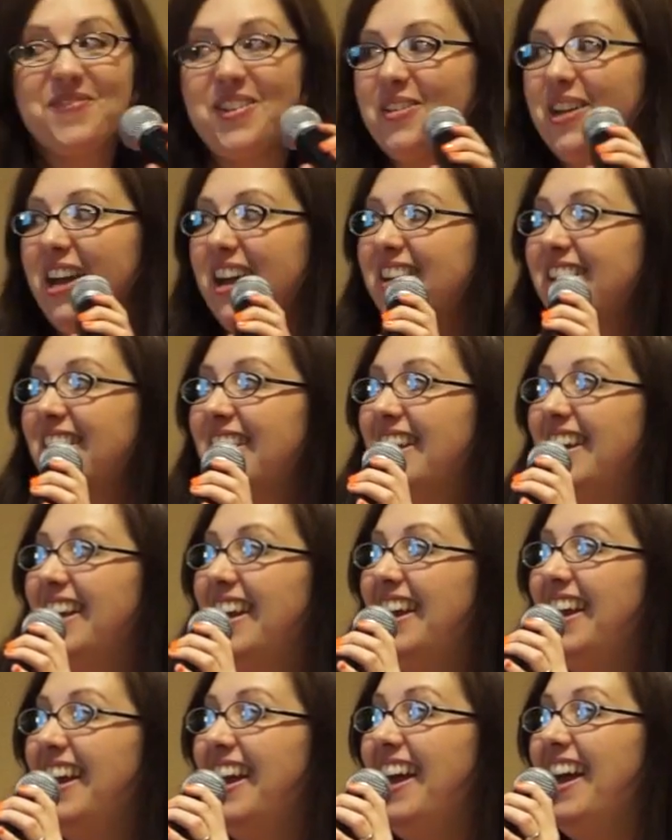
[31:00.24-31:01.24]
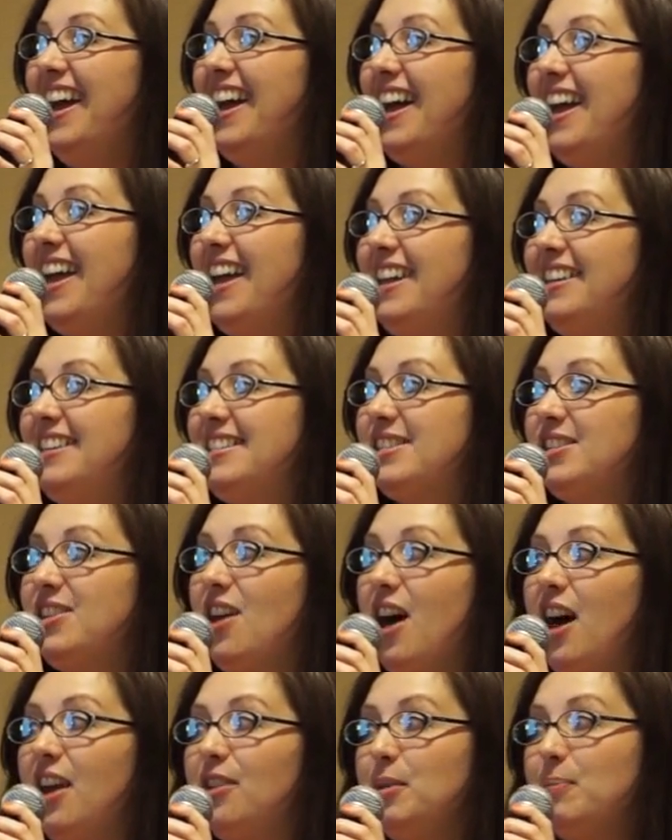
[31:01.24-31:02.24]
Okay? And it's
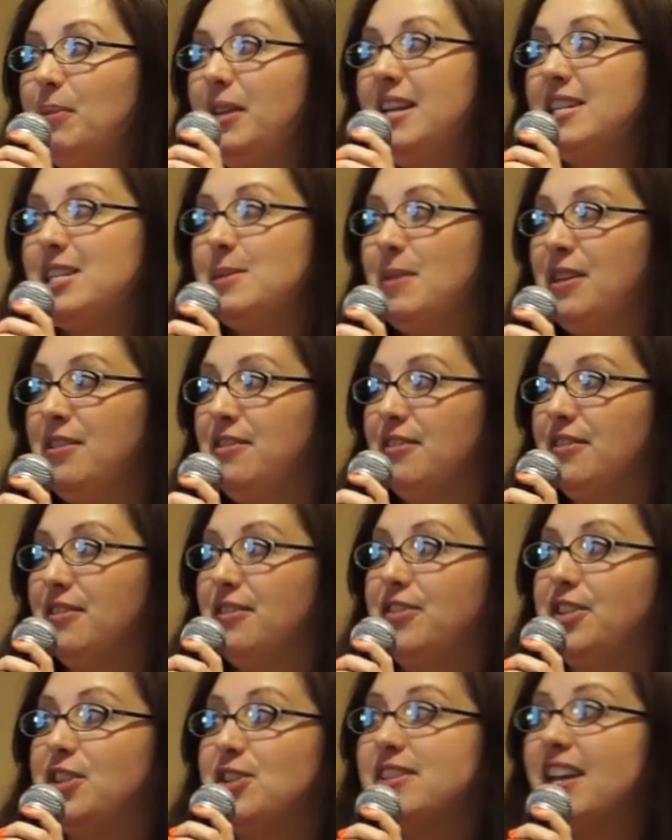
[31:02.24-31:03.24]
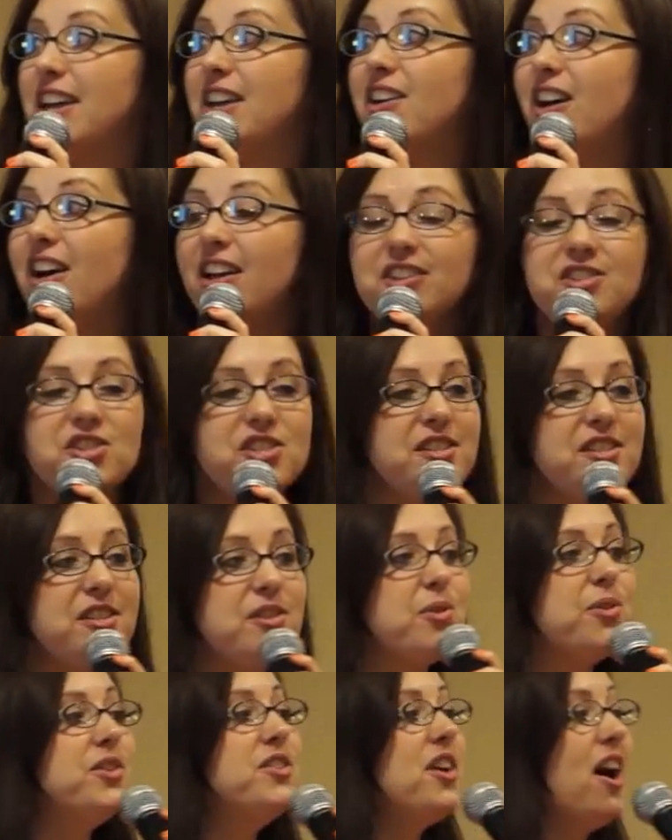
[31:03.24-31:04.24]
not a replacement for a
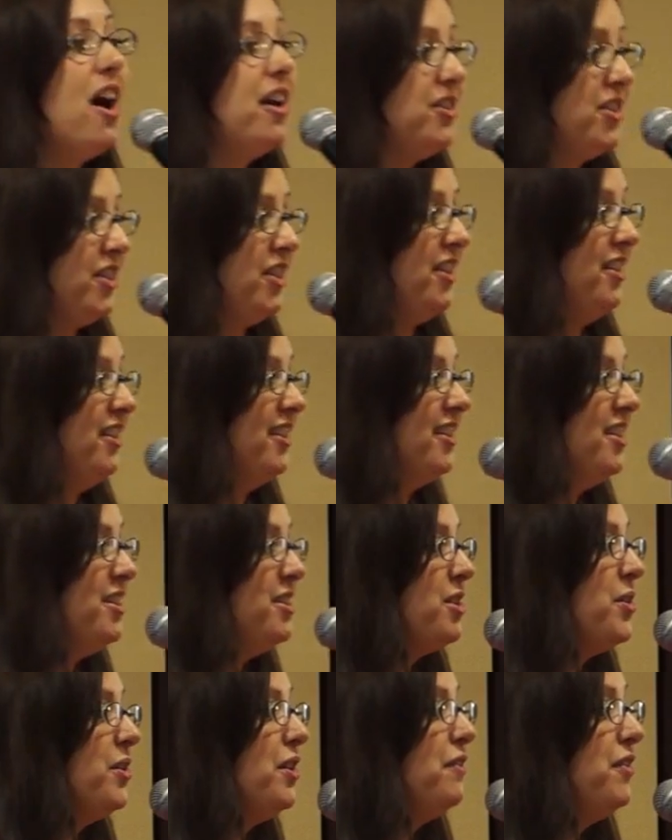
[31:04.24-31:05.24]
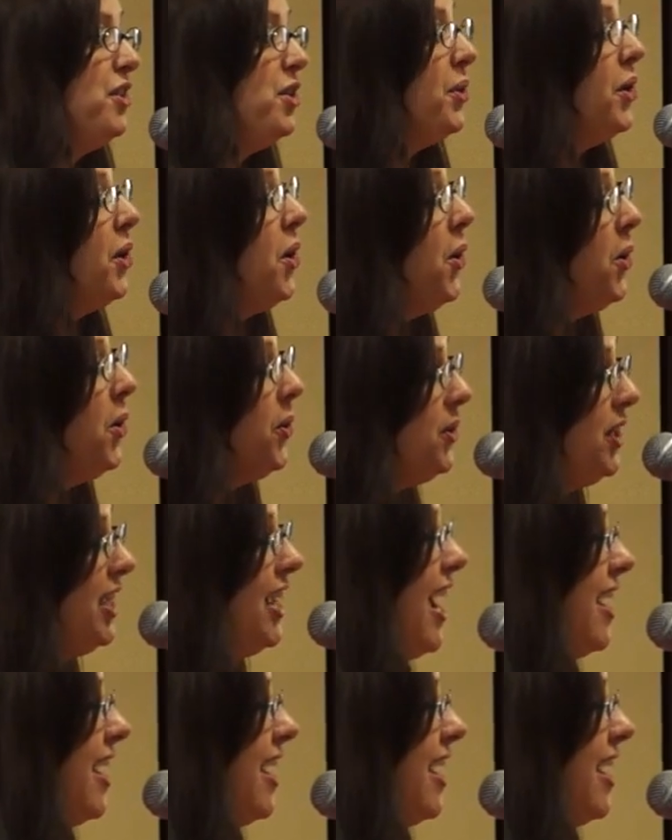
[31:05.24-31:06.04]
psychologist or a doctor. So if you are only